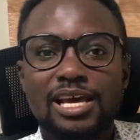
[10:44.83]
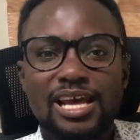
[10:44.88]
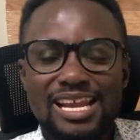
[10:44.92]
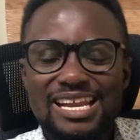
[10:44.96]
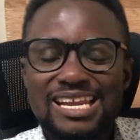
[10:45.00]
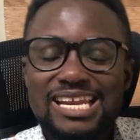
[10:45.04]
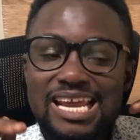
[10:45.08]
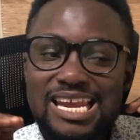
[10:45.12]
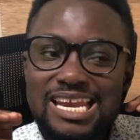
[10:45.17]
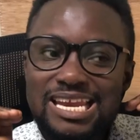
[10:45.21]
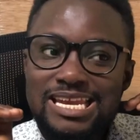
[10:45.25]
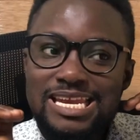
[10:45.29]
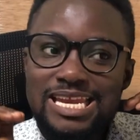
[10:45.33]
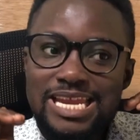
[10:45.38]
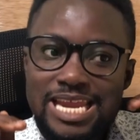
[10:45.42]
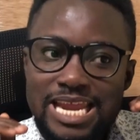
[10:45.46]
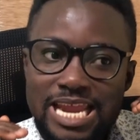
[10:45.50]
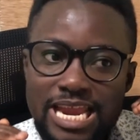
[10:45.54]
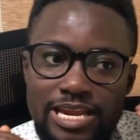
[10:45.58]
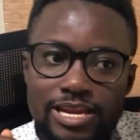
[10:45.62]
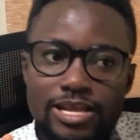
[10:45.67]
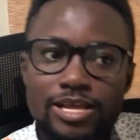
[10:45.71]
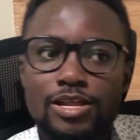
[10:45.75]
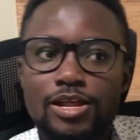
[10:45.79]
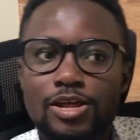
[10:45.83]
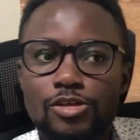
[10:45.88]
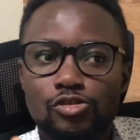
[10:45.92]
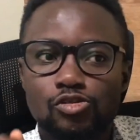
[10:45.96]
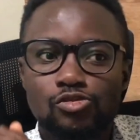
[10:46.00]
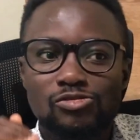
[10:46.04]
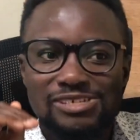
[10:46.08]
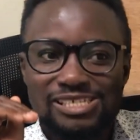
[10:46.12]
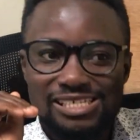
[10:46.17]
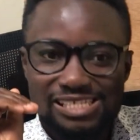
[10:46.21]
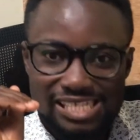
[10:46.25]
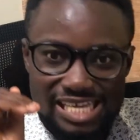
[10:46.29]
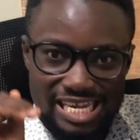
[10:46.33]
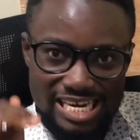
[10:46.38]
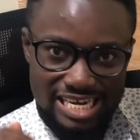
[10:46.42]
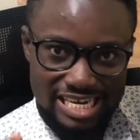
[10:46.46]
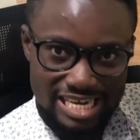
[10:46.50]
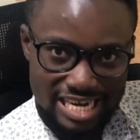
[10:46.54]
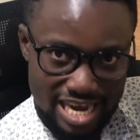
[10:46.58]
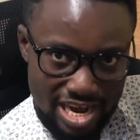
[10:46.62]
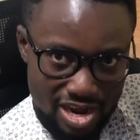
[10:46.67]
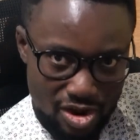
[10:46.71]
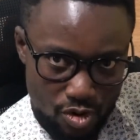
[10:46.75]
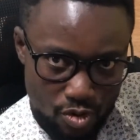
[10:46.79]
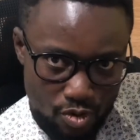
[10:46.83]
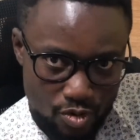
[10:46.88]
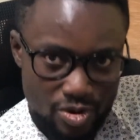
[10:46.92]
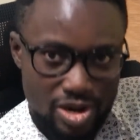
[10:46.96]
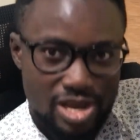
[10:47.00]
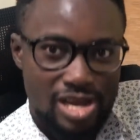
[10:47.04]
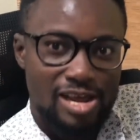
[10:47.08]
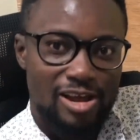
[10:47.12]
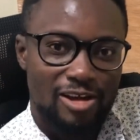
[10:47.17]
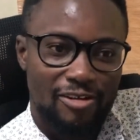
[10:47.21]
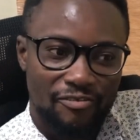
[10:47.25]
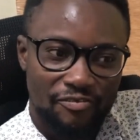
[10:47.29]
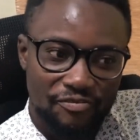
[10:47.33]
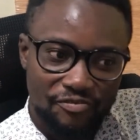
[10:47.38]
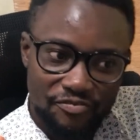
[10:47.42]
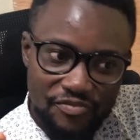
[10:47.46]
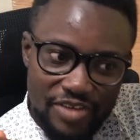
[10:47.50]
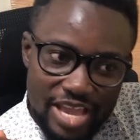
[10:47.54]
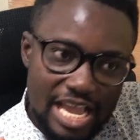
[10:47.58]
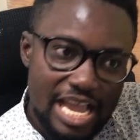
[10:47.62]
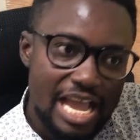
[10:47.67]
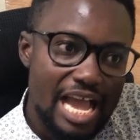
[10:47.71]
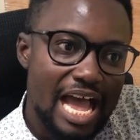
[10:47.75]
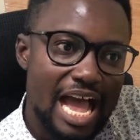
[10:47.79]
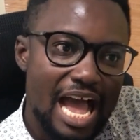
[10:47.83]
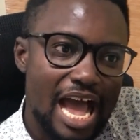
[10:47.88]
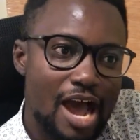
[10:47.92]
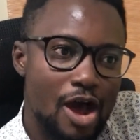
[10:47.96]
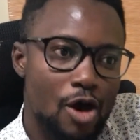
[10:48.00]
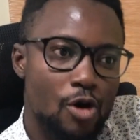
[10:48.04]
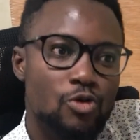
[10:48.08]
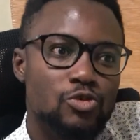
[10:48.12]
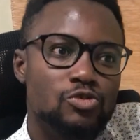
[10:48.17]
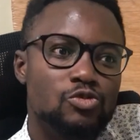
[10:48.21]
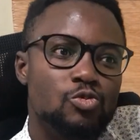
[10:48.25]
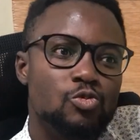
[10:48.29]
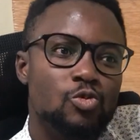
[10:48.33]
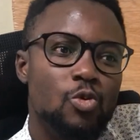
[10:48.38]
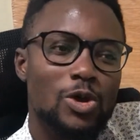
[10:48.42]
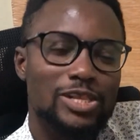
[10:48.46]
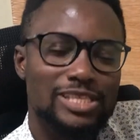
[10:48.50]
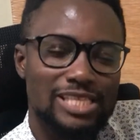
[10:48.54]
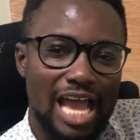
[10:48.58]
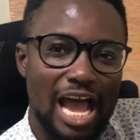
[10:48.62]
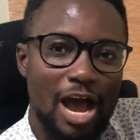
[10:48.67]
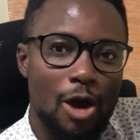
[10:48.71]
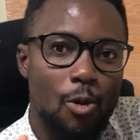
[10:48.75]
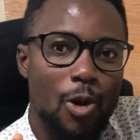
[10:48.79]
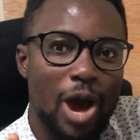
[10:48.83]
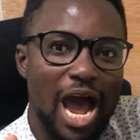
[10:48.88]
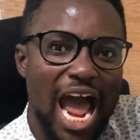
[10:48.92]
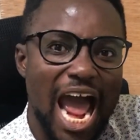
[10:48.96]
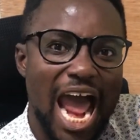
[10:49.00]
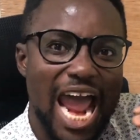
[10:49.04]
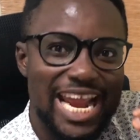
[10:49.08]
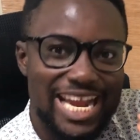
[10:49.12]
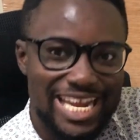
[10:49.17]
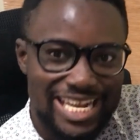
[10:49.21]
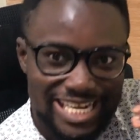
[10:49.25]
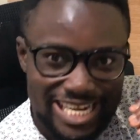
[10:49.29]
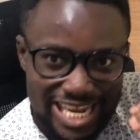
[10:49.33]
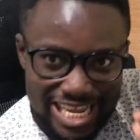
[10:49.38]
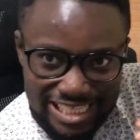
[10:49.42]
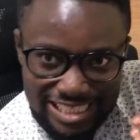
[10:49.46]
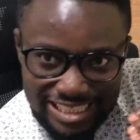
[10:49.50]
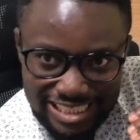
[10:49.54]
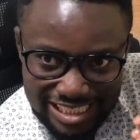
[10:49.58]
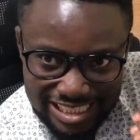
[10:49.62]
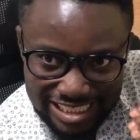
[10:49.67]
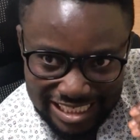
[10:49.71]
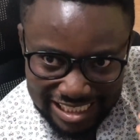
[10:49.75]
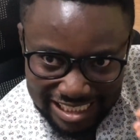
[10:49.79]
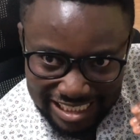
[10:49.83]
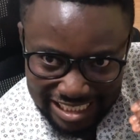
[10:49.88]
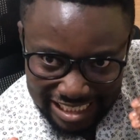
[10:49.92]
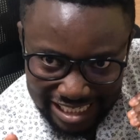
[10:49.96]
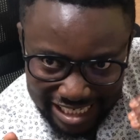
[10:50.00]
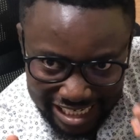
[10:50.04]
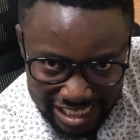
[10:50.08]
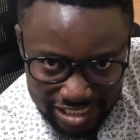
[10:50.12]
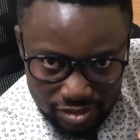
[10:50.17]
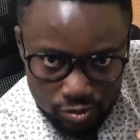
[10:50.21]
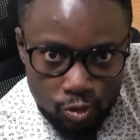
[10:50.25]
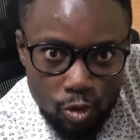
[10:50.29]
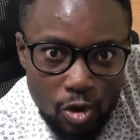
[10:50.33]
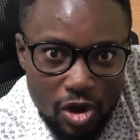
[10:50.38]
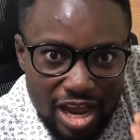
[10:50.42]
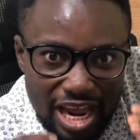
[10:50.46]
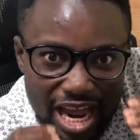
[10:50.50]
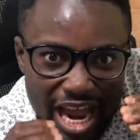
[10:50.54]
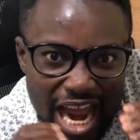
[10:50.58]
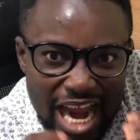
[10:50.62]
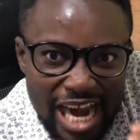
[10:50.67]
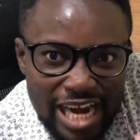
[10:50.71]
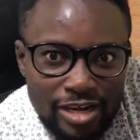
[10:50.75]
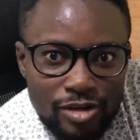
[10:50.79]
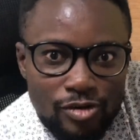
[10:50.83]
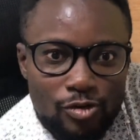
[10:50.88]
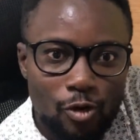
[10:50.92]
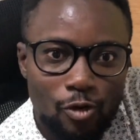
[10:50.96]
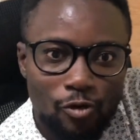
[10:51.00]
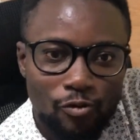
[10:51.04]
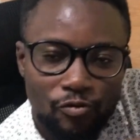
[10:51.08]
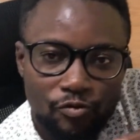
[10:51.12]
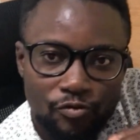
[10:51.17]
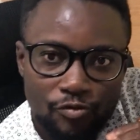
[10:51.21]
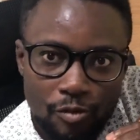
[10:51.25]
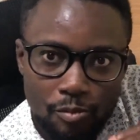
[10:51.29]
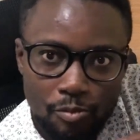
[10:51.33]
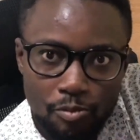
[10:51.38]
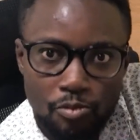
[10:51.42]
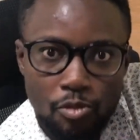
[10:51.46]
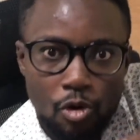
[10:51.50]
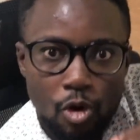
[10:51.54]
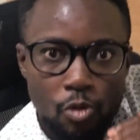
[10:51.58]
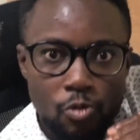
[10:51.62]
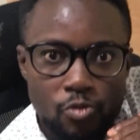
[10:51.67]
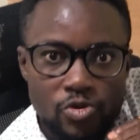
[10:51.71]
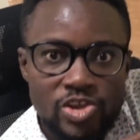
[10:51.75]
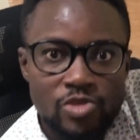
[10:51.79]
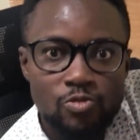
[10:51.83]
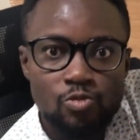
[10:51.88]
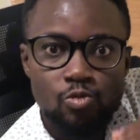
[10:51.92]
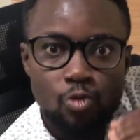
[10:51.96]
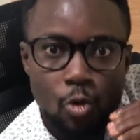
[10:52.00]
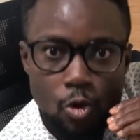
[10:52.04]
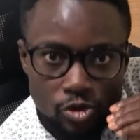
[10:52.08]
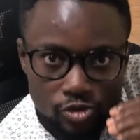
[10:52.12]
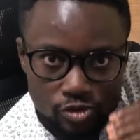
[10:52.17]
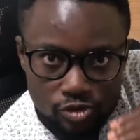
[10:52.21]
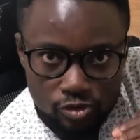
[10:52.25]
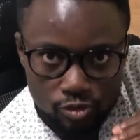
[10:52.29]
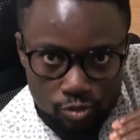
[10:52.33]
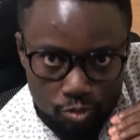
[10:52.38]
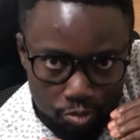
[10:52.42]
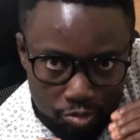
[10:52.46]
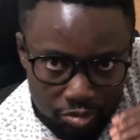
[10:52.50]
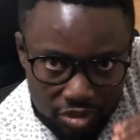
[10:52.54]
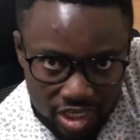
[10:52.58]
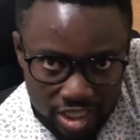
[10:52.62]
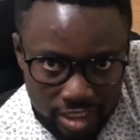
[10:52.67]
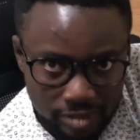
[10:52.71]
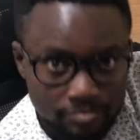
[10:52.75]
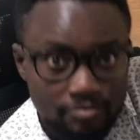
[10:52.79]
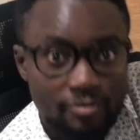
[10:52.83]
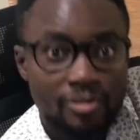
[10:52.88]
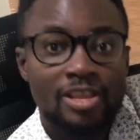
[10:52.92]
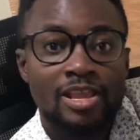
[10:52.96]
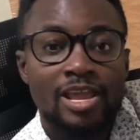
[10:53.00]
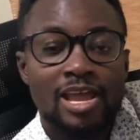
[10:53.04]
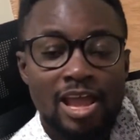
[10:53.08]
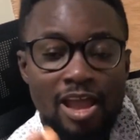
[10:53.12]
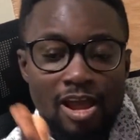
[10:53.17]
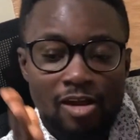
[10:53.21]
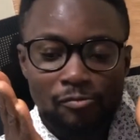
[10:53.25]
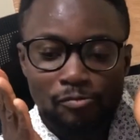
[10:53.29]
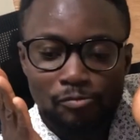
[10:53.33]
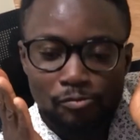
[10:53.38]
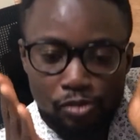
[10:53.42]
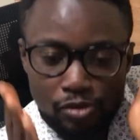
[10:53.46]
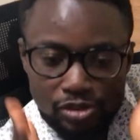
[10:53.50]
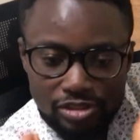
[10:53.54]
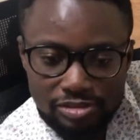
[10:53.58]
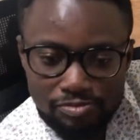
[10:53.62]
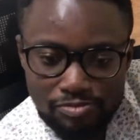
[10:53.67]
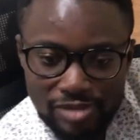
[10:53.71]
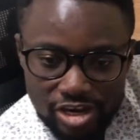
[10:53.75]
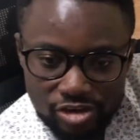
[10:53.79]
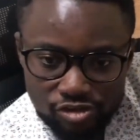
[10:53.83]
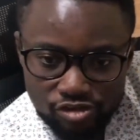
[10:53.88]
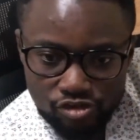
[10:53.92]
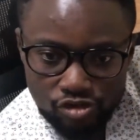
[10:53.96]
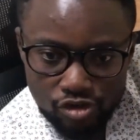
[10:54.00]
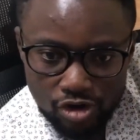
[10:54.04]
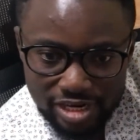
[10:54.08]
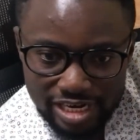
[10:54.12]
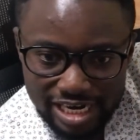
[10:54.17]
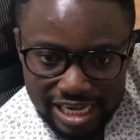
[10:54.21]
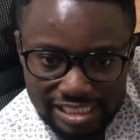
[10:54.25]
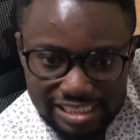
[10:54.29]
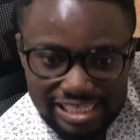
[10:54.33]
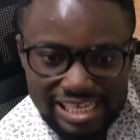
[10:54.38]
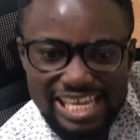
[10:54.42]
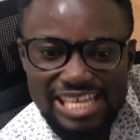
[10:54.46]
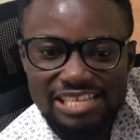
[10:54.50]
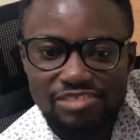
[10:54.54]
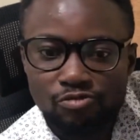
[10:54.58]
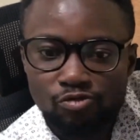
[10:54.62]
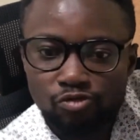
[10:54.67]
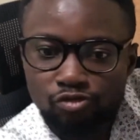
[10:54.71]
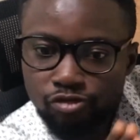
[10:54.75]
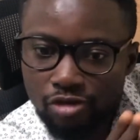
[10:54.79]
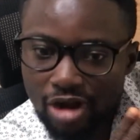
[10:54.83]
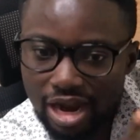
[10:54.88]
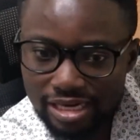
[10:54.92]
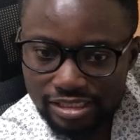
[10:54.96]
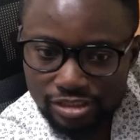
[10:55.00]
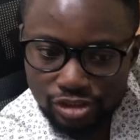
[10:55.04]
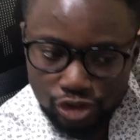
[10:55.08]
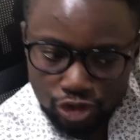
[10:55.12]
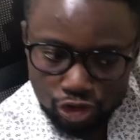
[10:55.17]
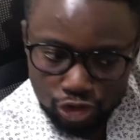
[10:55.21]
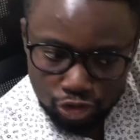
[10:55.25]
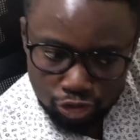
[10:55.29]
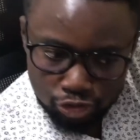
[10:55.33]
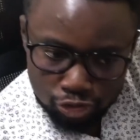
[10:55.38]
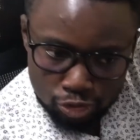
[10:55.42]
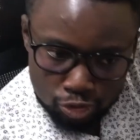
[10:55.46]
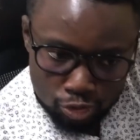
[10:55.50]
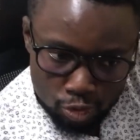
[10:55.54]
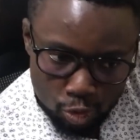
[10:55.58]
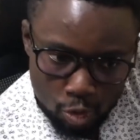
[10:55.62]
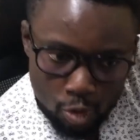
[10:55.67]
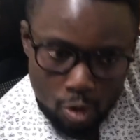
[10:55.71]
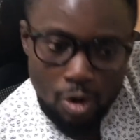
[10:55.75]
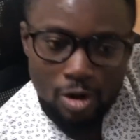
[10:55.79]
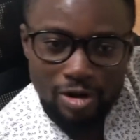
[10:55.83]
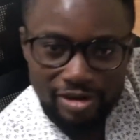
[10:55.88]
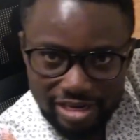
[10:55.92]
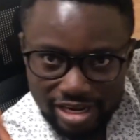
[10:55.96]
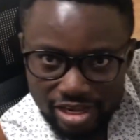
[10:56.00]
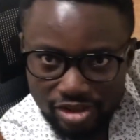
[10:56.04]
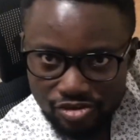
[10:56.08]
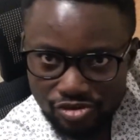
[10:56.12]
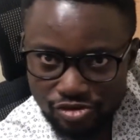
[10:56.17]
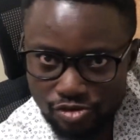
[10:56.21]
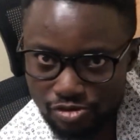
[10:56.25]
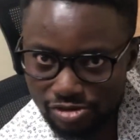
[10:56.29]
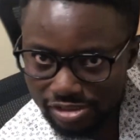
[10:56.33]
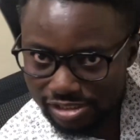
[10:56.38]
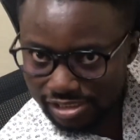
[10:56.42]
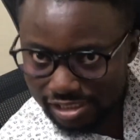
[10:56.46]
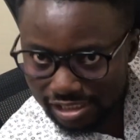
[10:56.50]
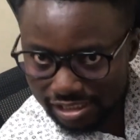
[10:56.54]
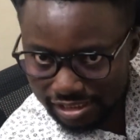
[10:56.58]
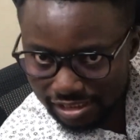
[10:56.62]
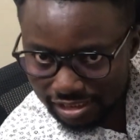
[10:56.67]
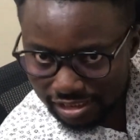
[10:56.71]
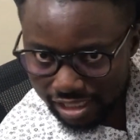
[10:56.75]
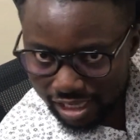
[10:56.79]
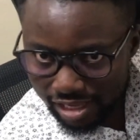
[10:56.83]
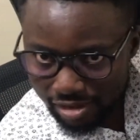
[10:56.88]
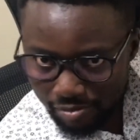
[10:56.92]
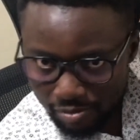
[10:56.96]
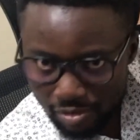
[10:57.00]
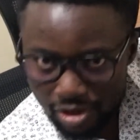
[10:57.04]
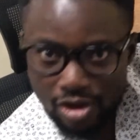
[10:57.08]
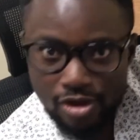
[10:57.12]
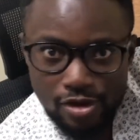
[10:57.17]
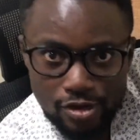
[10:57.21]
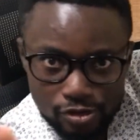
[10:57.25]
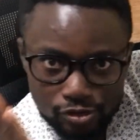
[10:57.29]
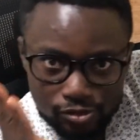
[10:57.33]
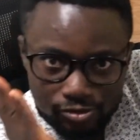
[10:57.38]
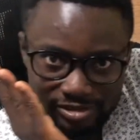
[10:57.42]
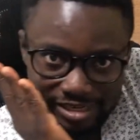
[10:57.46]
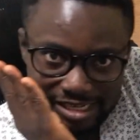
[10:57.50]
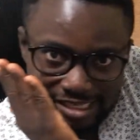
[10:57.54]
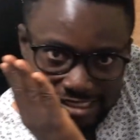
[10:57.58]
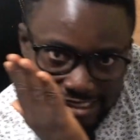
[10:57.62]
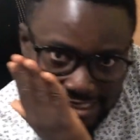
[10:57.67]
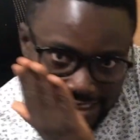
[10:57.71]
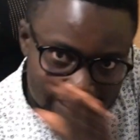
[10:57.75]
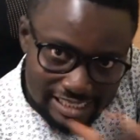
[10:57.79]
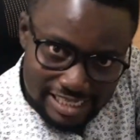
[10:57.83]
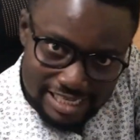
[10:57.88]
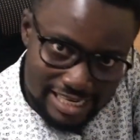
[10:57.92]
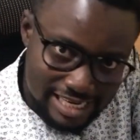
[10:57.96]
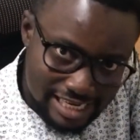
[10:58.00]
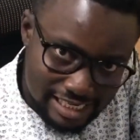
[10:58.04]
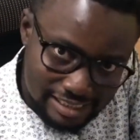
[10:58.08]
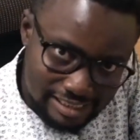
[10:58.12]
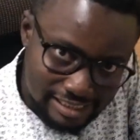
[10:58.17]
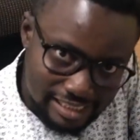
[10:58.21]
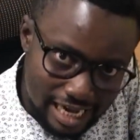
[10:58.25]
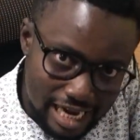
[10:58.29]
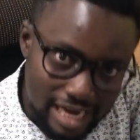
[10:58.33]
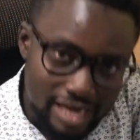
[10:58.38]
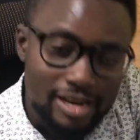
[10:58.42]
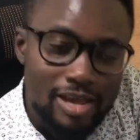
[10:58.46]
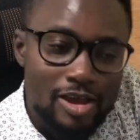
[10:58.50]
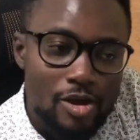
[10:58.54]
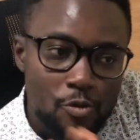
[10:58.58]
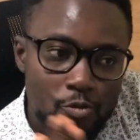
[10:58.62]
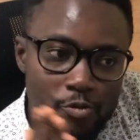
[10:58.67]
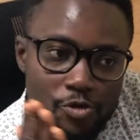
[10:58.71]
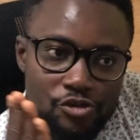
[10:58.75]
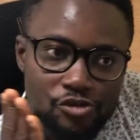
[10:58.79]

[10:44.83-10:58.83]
They need to sit down, figure out what our identity is, what kind of football we want to play. Make sure that it runs through the youth system to the senior side.